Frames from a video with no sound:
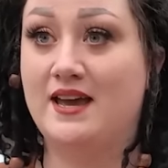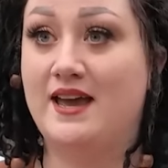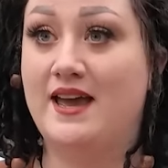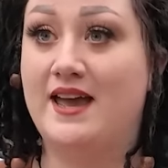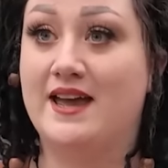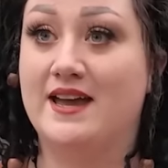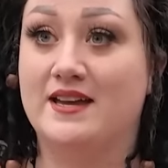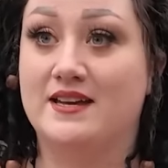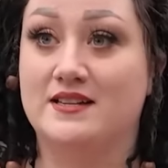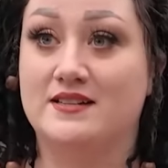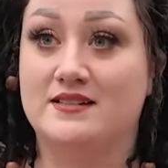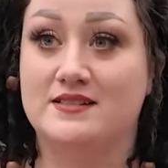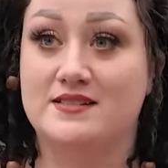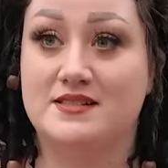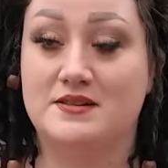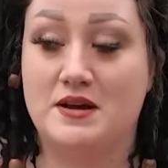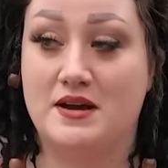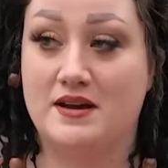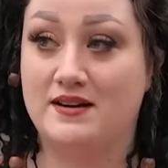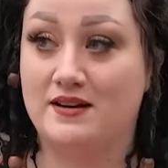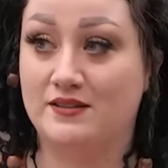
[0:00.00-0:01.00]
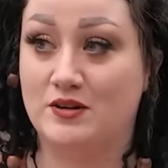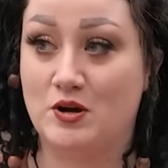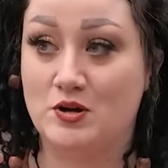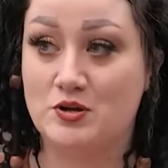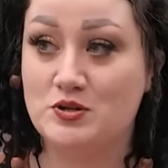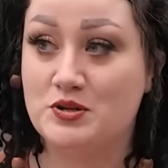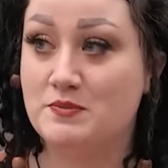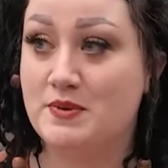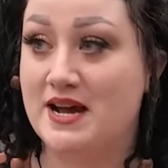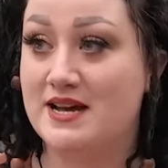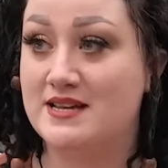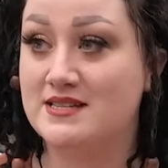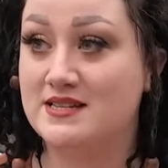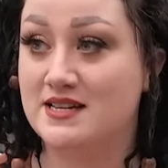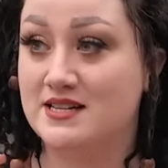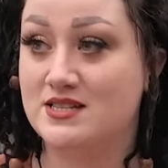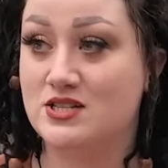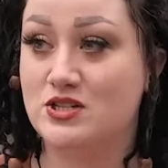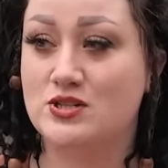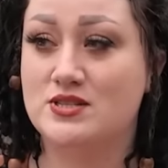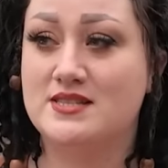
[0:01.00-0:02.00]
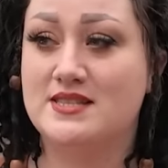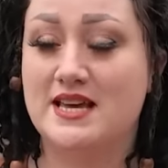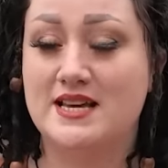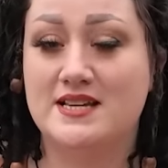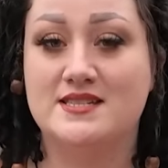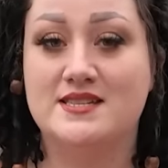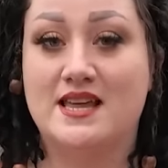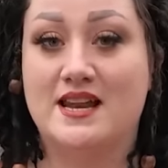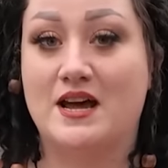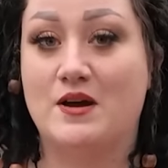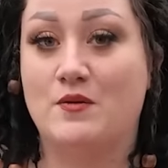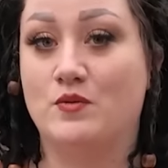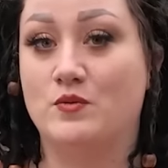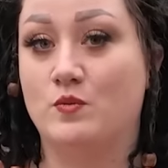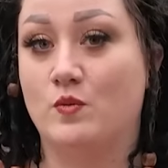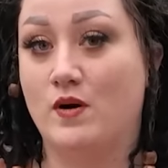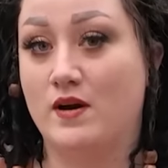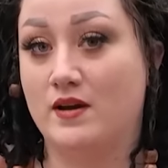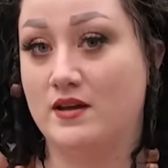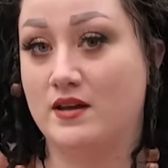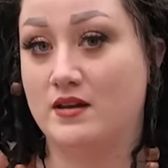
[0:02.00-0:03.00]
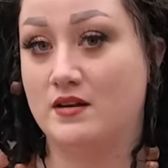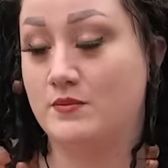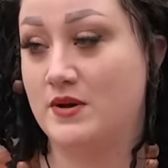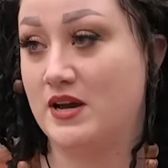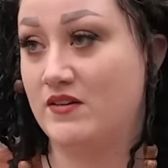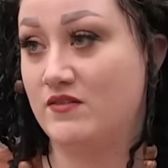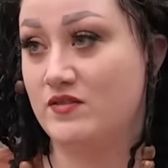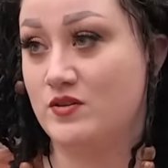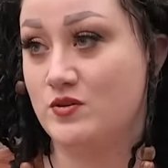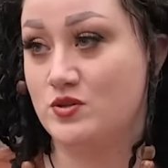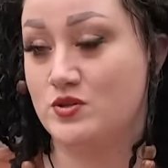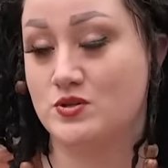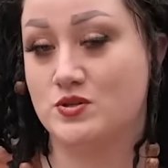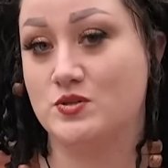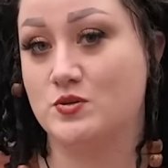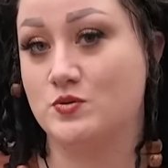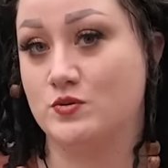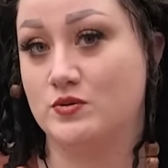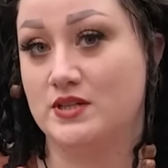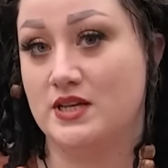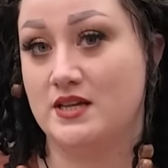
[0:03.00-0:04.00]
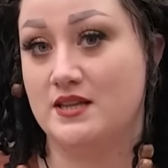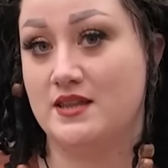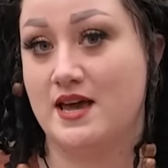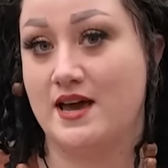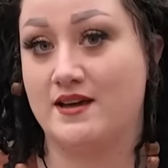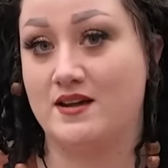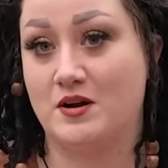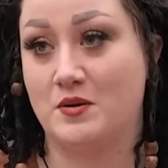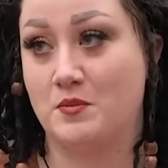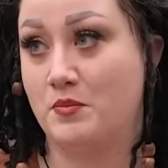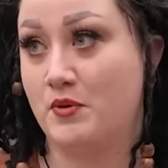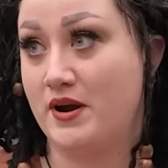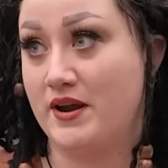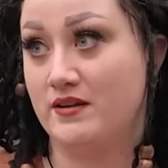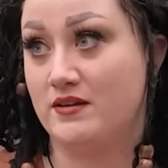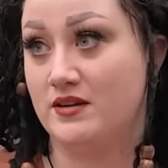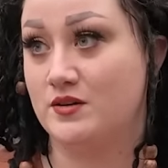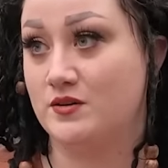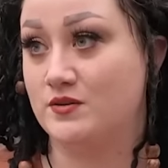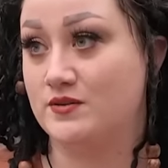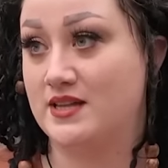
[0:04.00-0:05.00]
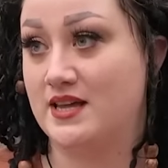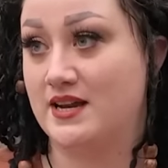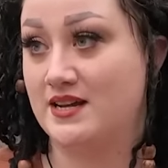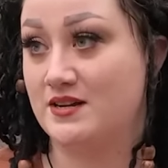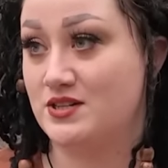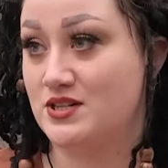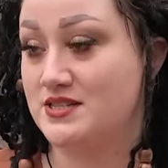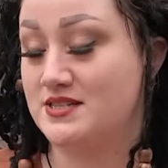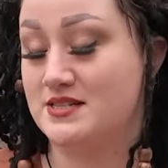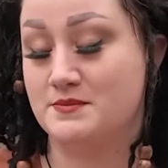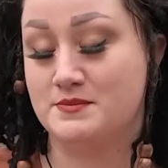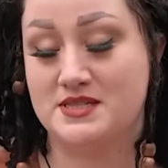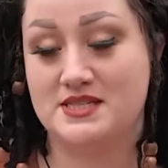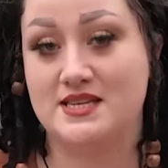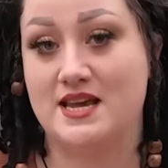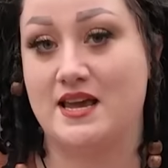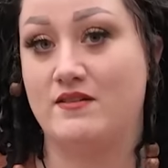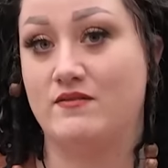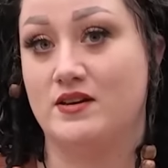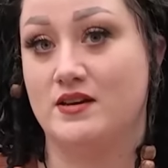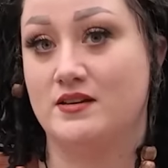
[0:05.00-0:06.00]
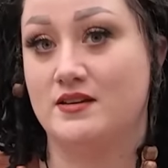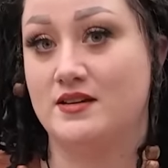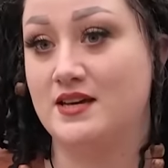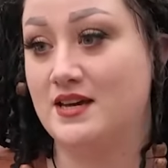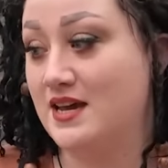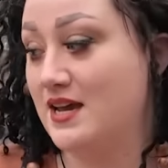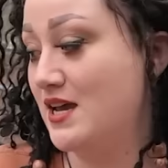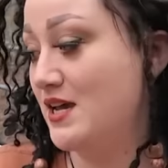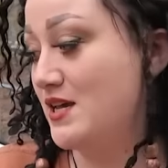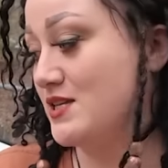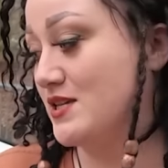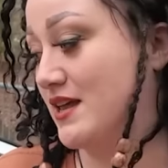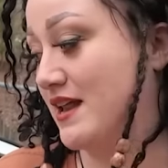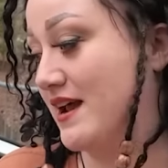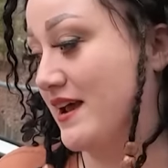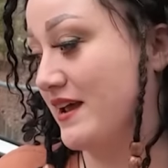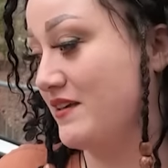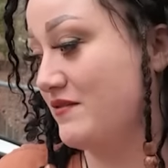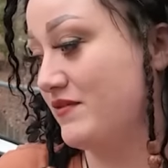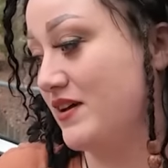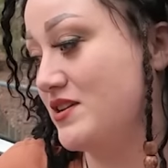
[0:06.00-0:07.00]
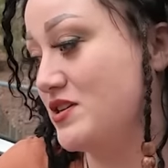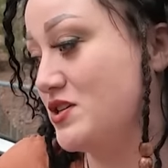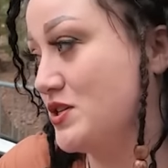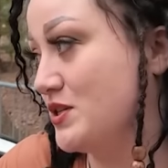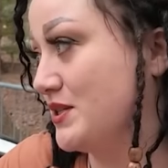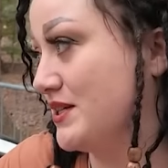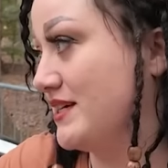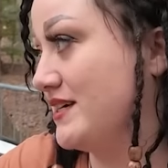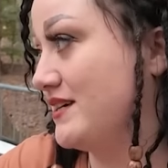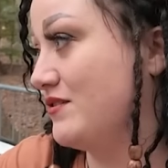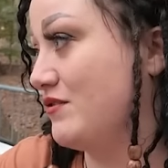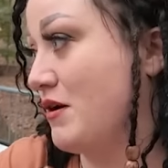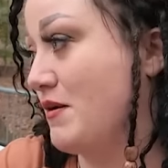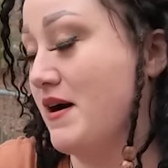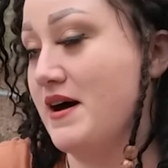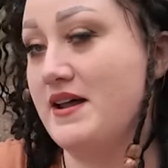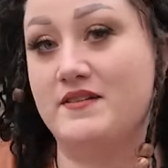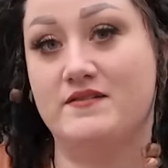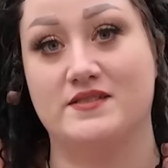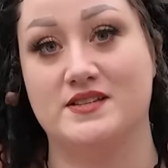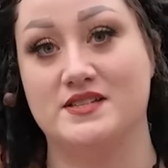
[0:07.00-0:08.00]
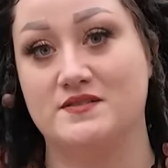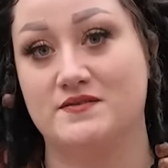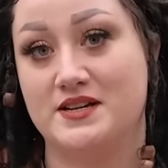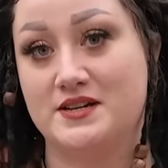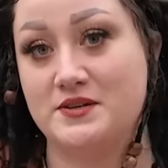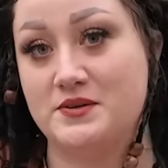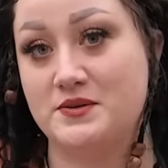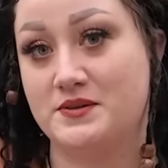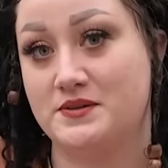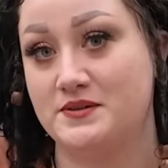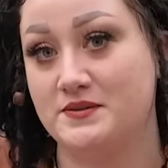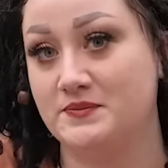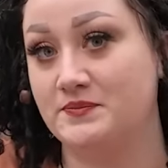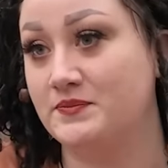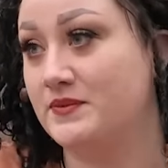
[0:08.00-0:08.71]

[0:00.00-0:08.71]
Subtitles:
and laundry baskets, just things that I would want in my future schoolie that are brand new that I just am saving so that I can eventually grow out of this vehicle.